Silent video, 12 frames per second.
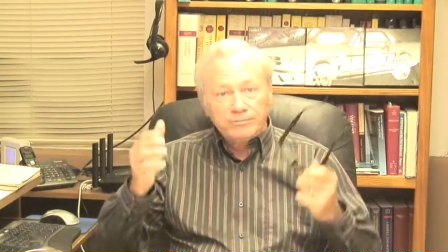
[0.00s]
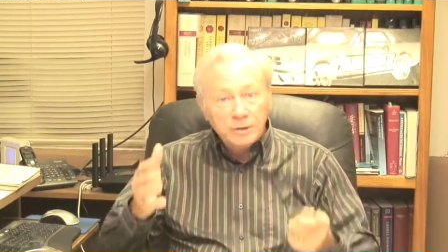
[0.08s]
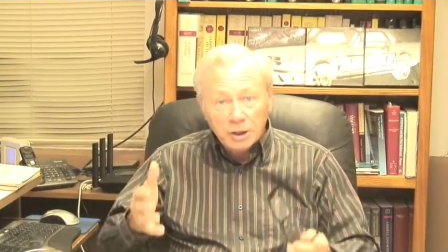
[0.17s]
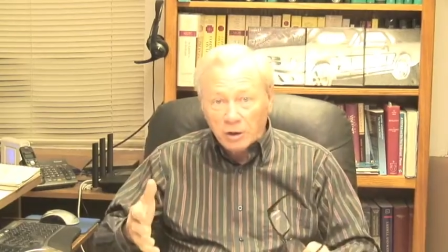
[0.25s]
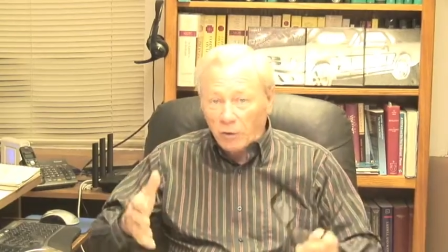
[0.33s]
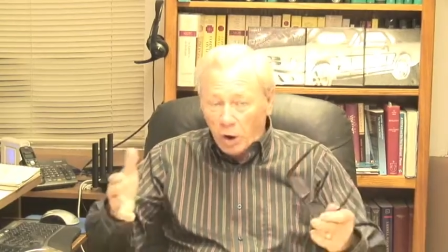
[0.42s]

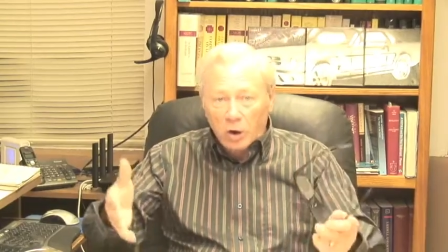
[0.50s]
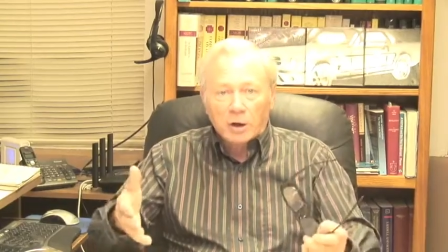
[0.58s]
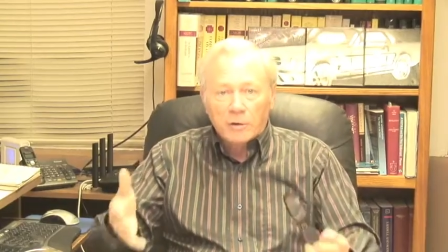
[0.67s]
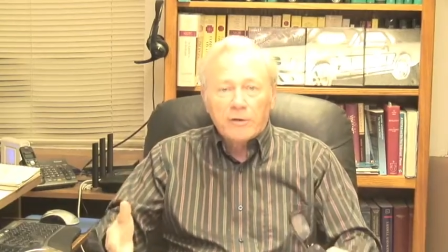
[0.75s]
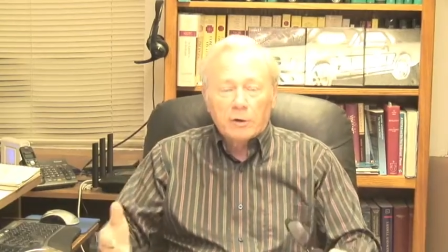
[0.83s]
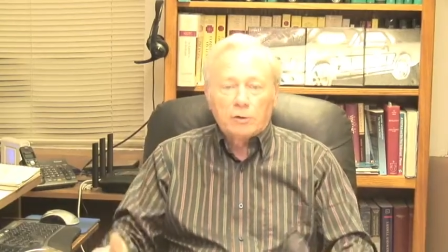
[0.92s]
you know,
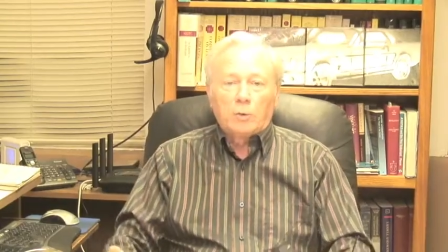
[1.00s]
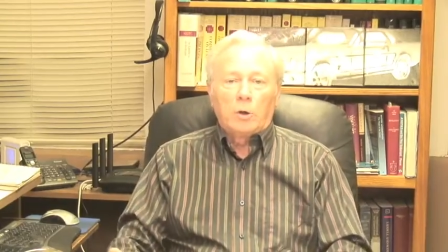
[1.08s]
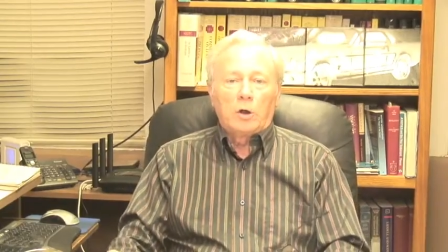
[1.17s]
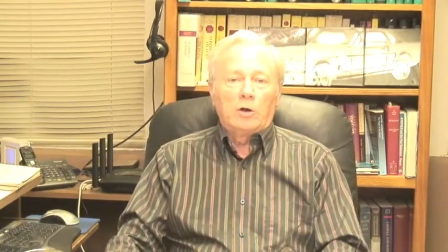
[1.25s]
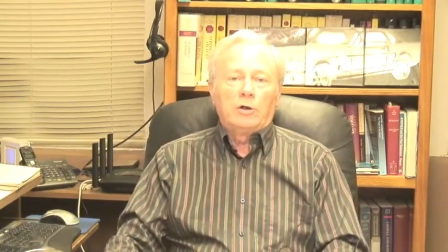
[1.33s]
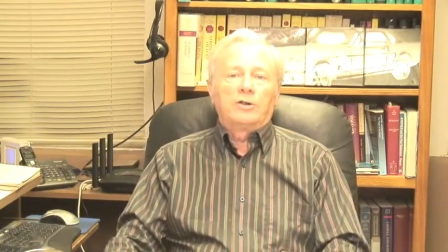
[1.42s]
all of those
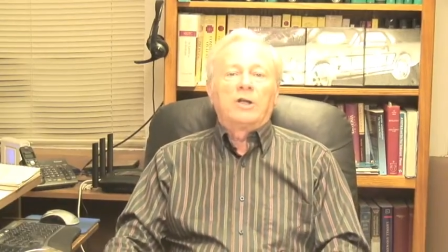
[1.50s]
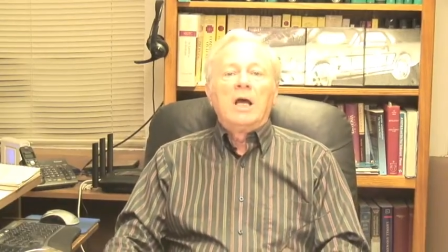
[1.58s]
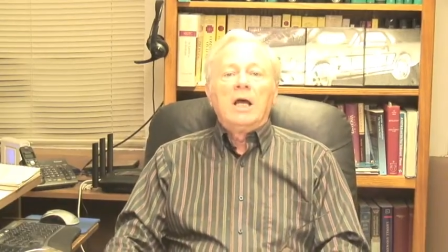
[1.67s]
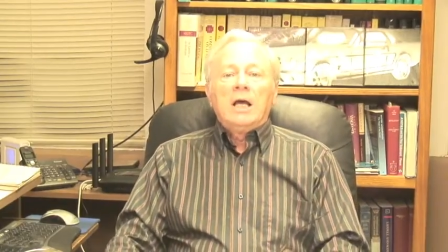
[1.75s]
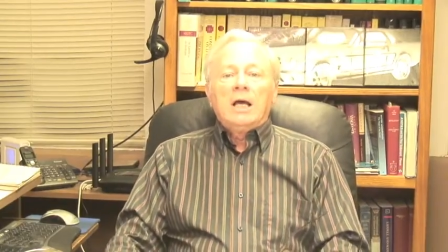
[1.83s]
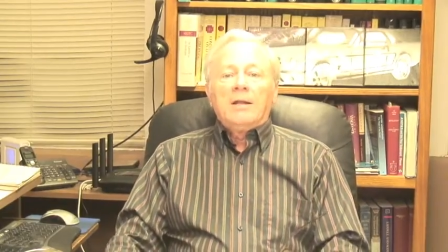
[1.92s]
words
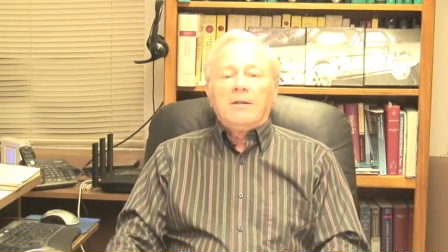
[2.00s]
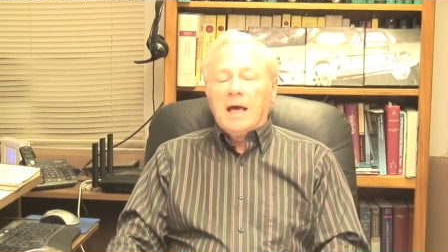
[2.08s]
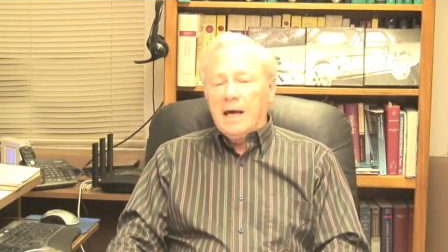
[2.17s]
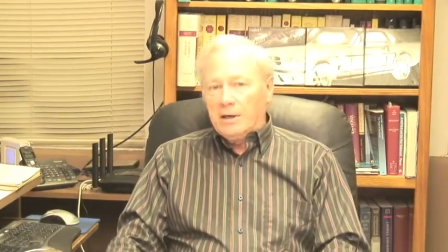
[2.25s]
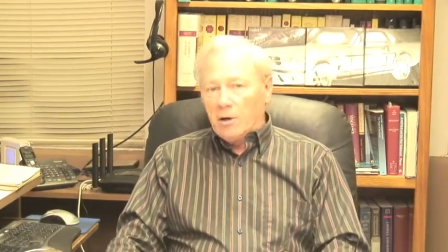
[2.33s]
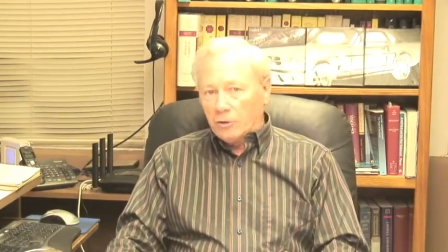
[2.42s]

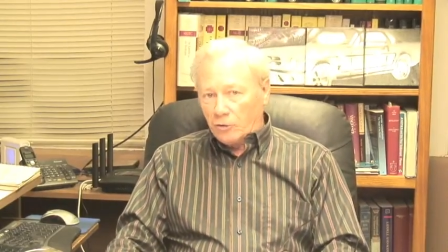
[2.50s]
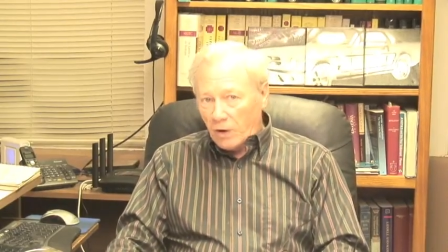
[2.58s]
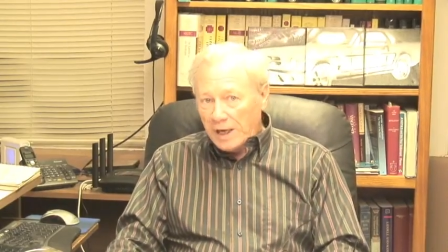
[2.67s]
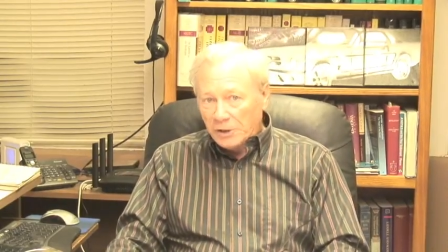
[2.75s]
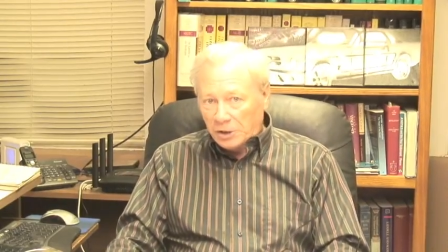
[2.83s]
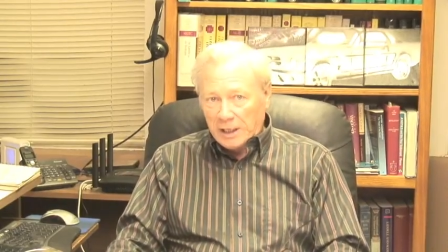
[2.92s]
that are
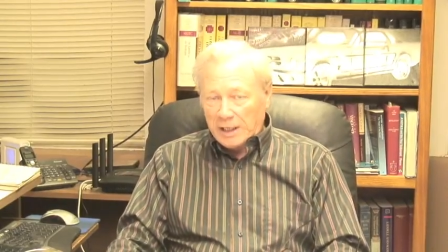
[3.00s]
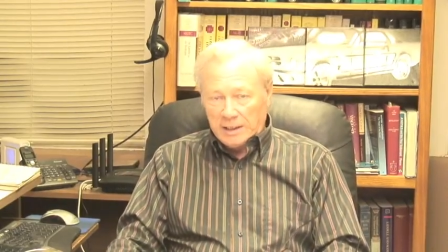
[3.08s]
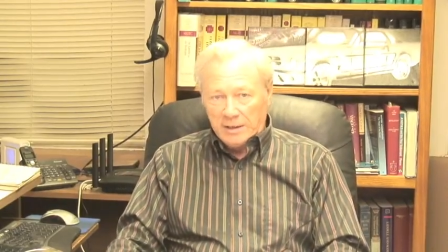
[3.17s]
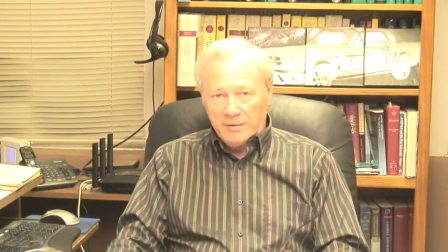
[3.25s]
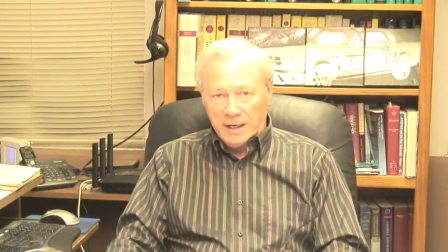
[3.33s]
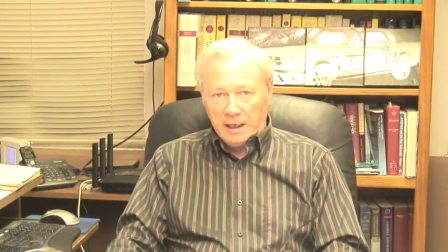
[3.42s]

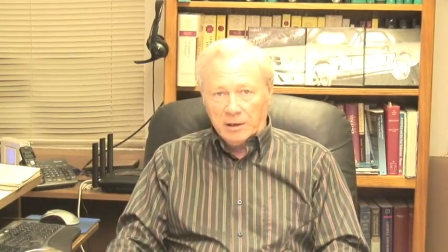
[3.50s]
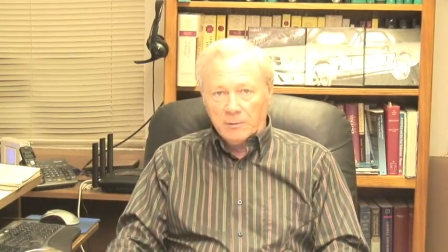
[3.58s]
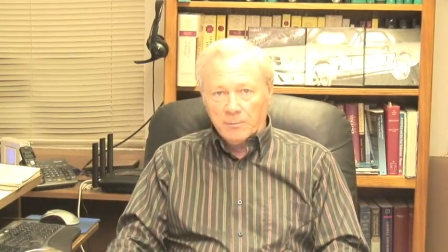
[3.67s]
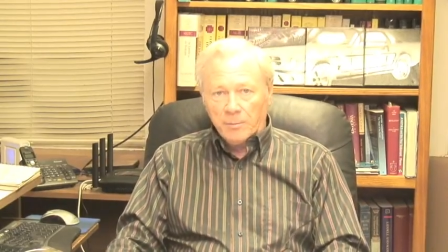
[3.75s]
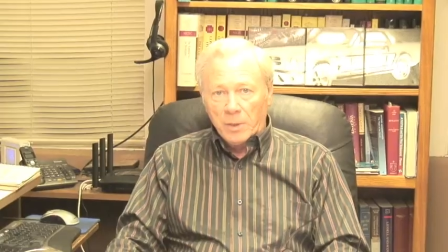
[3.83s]
translated there,